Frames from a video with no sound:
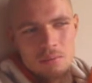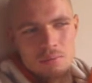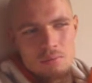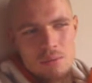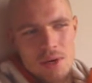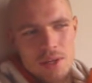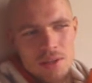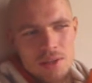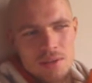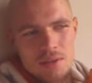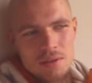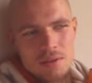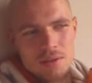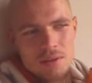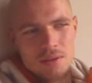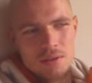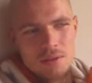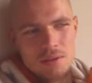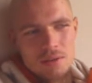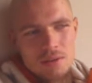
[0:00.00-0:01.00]
But
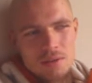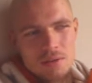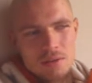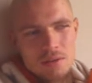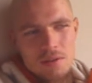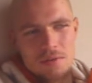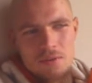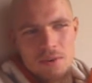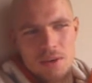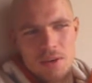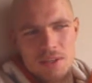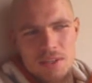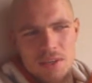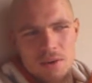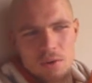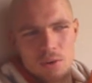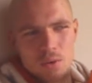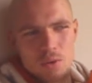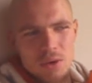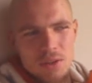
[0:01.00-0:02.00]
the things I
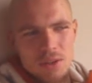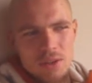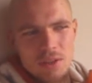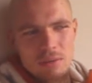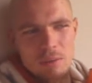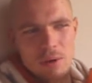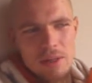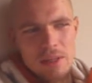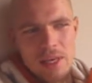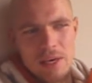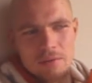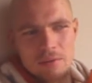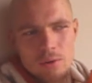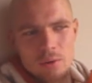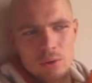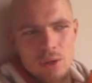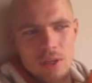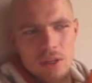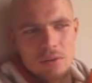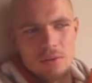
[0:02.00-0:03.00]
would want in my life I
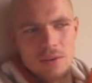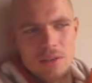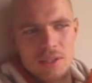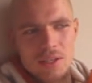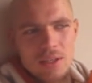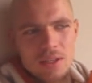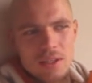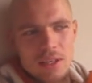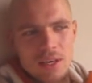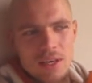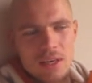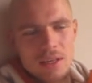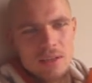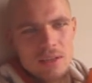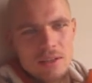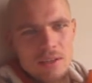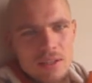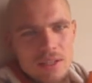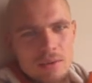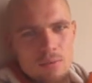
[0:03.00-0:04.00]
would always attain
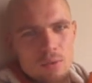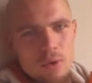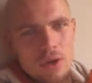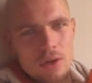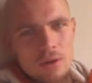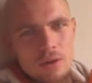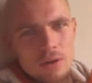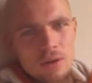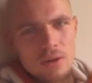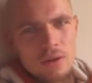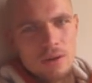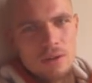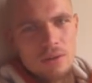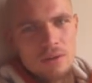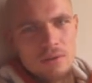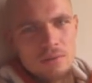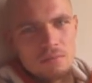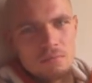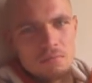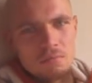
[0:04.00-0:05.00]
in some way or
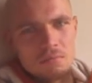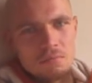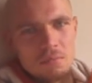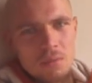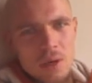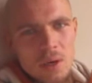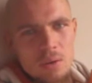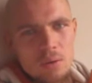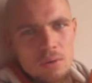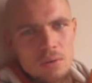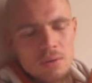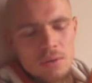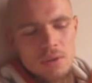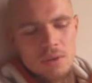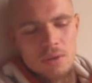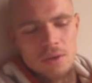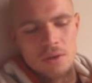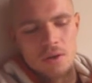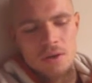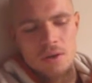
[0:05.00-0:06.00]
another. I would
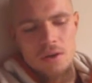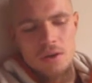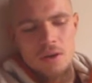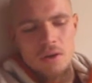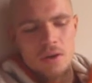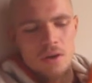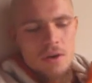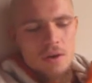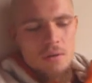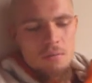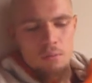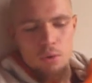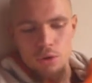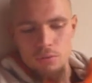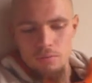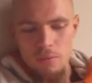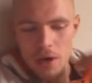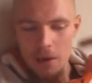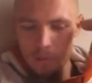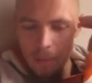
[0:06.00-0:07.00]
put
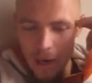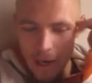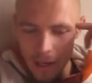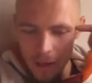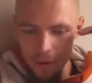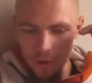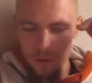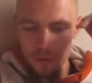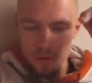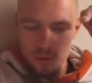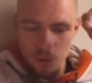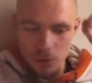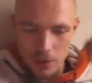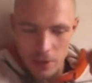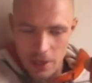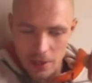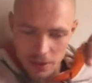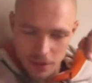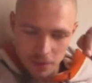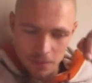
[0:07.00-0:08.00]
my mind onto
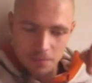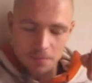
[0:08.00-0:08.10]
that,